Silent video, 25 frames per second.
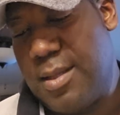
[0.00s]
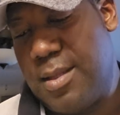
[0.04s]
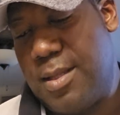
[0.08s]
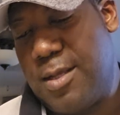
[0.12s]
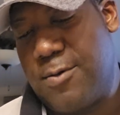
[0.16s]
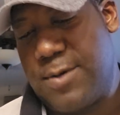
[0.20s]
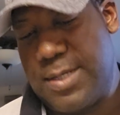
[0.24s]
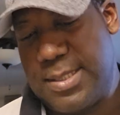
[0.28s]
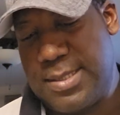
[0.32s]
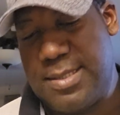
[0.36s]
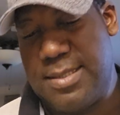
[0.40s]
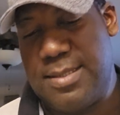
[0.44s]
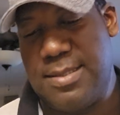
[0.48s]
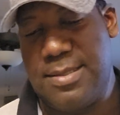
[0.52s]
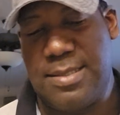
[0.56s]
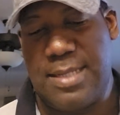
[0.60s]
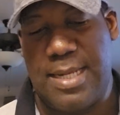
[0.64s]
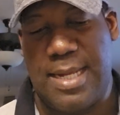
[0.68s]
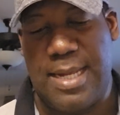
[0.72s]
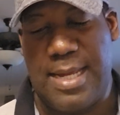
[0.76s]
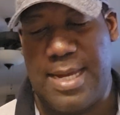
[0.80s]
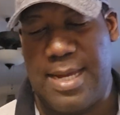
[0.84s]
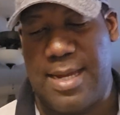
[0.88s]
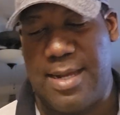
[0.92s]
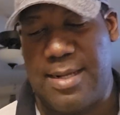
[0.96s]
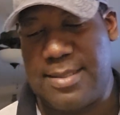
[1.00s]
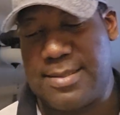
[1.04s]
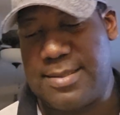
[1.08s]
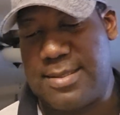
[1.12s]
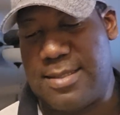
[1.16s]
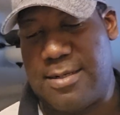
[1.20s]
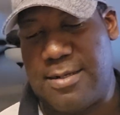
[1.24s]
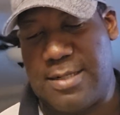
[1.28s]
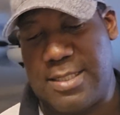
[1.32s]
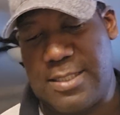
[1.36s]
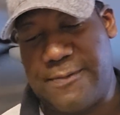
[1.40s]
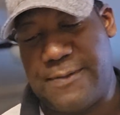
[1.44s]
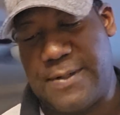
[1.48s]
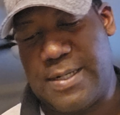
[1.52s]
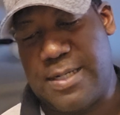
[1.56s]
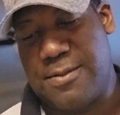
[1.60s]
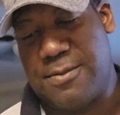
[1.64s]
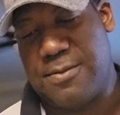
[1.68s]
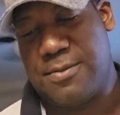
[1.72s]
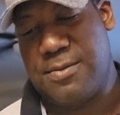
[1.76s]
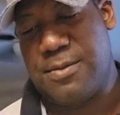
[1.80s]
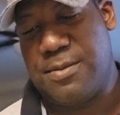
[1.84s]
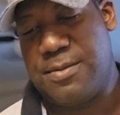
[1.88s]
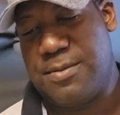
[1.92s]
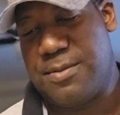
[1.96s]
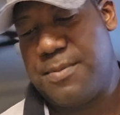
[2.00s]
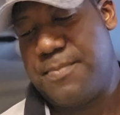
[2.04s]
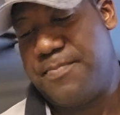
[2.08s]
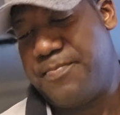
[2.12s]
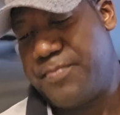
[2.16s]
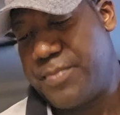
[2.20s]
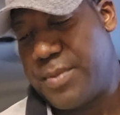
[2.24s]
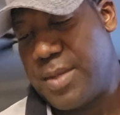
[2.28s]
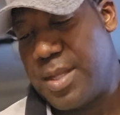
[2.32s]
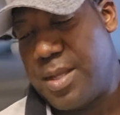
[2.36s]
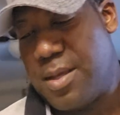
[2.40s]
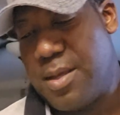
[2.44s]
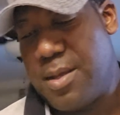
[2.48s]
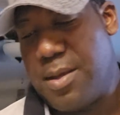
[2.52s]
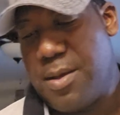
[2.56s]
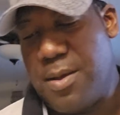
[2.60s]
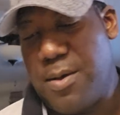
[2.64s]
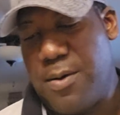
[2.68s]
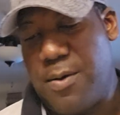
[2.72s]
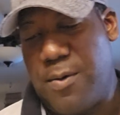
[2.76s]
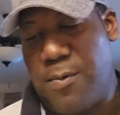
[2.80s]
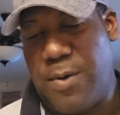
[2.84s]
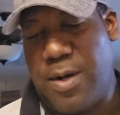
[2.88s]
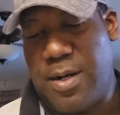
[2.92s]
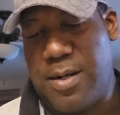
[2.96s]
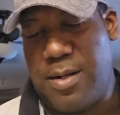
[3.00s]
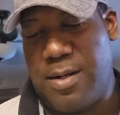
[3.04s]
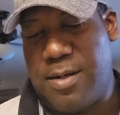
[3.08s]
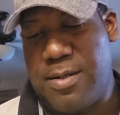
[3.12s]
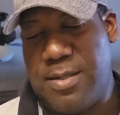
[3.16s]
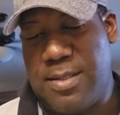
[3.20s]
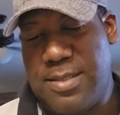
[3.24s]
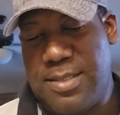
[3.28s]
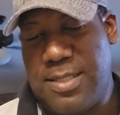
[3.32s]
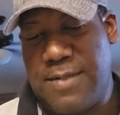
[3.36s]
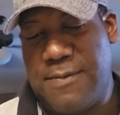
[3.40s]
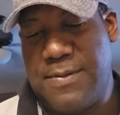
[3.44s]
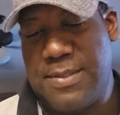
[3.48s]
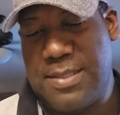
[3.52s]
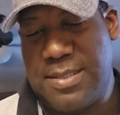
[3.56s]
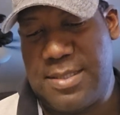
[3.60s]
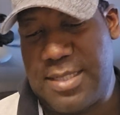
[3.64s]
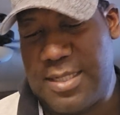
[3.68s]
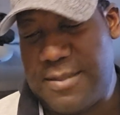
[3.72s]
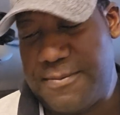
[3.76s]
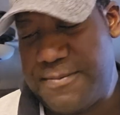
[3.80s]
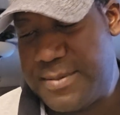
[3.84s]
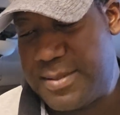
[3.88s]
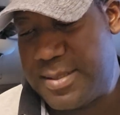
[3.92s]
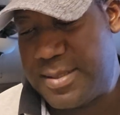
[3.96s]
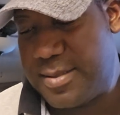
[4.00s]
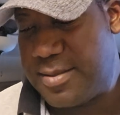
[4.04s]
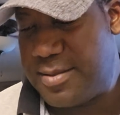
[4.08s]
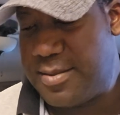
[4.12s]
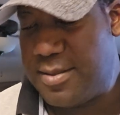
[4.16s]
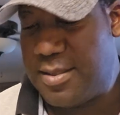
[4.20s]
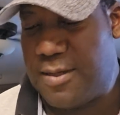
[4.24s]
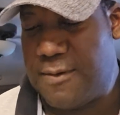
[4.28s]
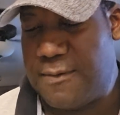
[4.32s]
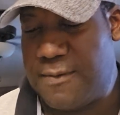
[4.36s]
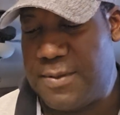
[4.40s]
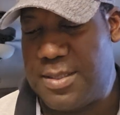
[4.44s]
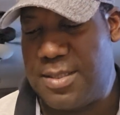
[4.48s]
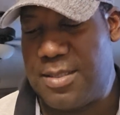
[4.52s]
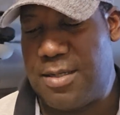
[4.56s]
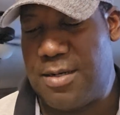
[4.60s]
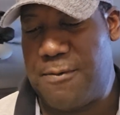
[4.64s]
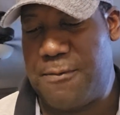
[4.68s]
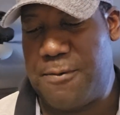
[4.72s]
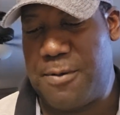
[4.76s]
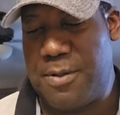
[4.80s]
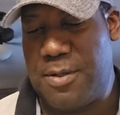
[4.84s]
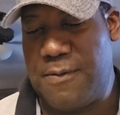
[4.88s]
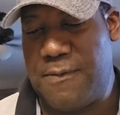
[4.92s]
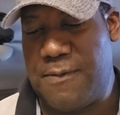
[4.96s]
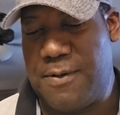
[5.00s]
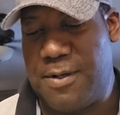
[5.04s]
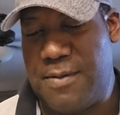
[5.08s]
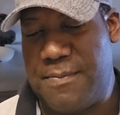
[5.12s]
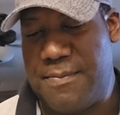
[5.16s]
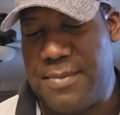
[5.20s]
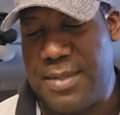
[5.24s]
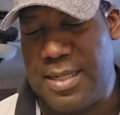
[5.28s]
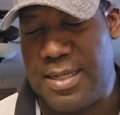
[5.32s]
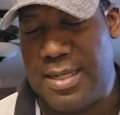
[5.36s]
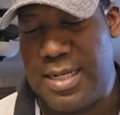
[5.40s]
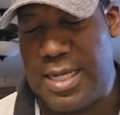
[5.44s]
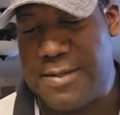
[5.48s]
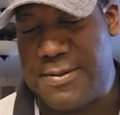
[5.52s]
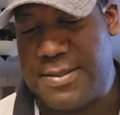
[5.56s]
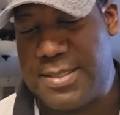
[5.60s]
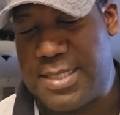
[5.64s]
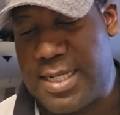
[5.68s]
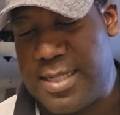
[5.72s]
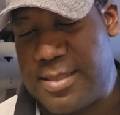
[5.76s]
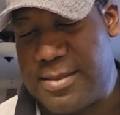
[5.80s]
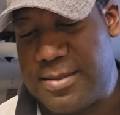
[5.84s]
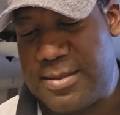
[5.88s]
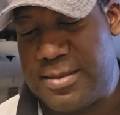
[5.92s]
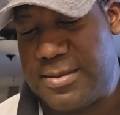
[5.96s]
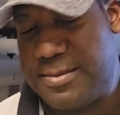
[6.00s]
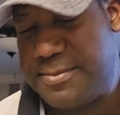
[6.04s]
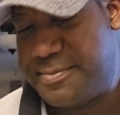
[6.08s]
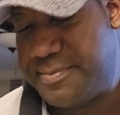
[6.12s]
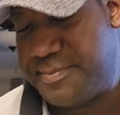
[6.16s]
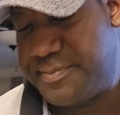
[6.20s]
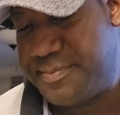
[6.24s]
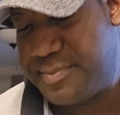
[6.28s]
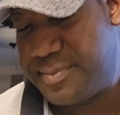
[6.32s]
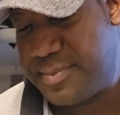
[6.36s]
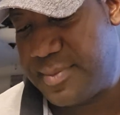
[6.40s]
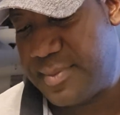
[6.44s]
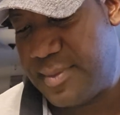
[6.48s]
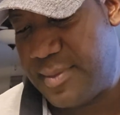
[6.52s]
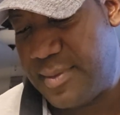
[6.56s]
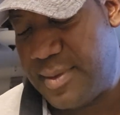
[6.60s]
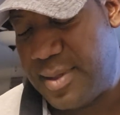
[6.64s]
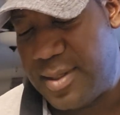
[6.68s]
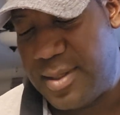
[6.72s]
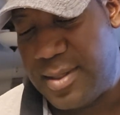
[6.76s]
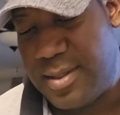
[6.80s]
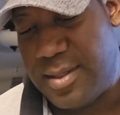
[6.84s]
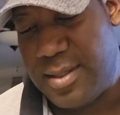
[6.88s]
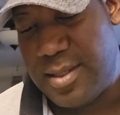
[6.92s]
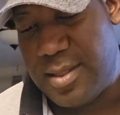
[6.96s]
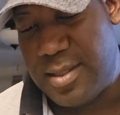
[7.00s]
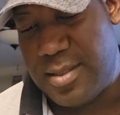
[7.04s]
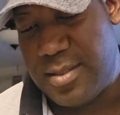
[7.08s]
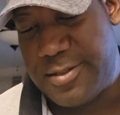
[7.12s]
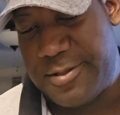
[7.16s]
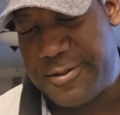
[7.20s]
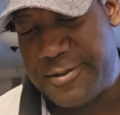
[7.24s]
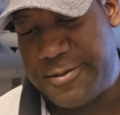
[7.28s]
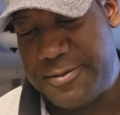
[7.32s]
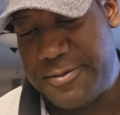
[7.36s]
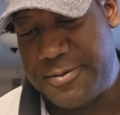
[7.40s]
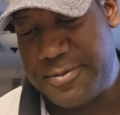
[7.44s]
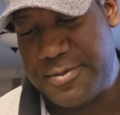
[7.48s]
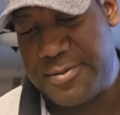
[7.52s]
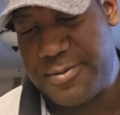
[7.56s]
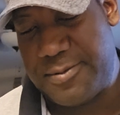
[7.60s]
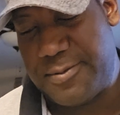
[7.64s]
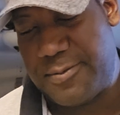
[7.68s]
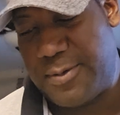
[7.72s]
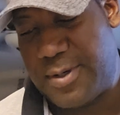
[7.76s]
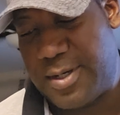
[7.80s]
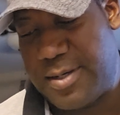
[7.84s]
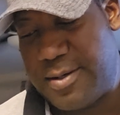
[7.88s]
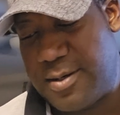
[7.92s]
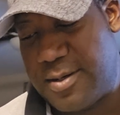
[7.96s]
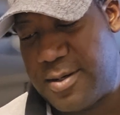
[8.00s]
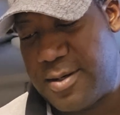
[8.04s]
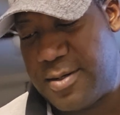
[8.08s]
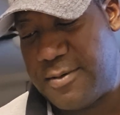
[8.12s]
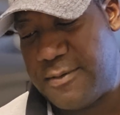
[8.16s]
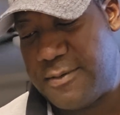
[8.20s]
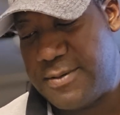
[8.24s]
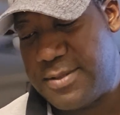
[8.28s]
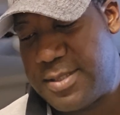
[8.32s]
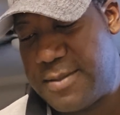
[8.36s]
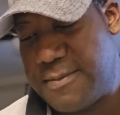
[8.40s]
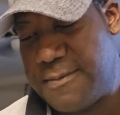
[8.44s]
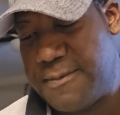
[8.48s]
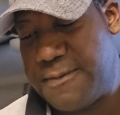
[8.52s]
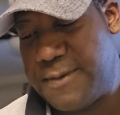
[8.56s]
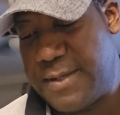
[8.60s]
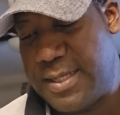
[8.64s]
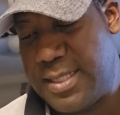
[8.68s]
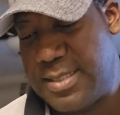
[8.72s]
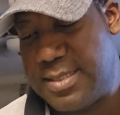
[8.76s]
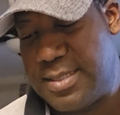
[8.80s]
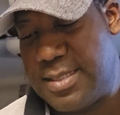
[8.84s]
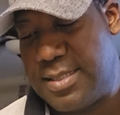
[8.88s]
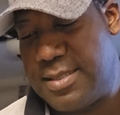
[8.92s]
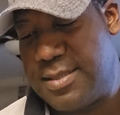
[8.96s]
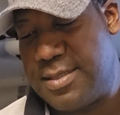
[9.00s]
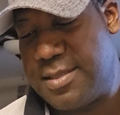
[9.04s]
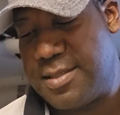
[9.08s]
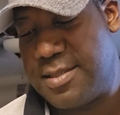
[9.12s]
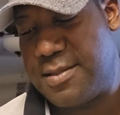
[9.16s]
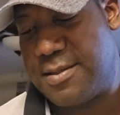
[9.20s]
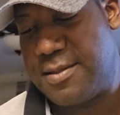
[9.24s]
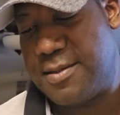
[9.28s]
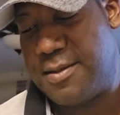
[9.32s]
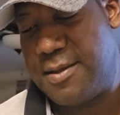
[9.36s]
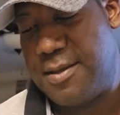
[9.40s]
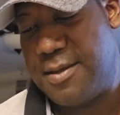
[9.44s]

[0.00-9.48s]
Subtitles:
the questions I asked are as follows. What are the 7 steps of the software development lifecycle? 2, what are the subphases